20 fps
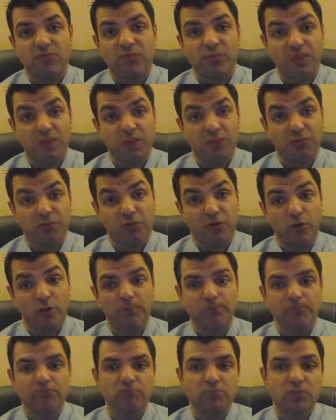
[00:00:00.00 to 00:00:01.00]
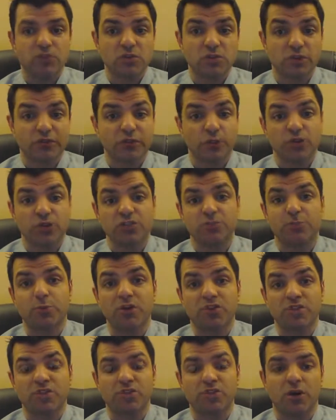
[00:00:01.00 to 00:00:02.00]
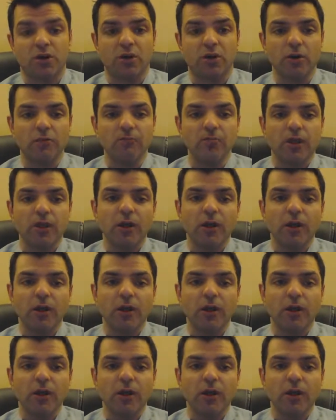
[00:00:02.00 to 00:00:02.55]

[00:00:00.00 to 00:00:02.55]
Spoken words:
feeling full, therefore suppresses hunger,